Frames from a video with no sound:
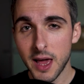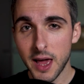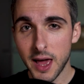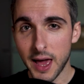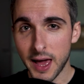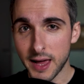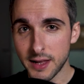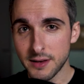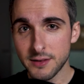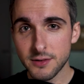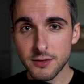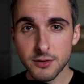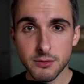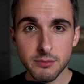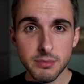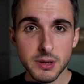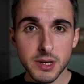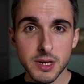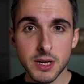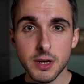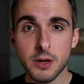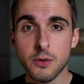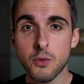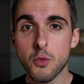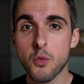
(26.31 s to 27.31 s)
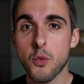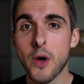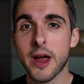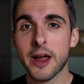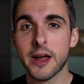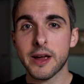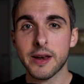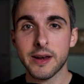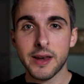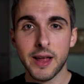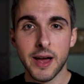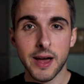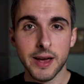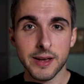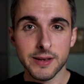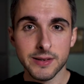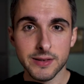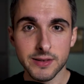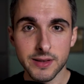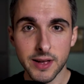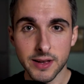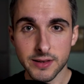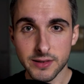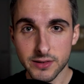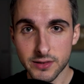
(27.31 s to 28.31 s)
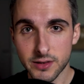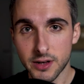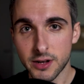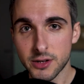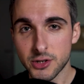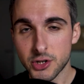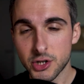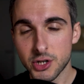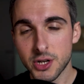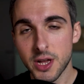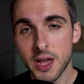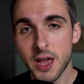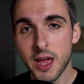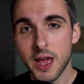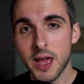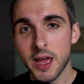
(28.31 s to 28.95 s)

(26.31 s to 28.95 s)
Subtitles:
and to be recognized as such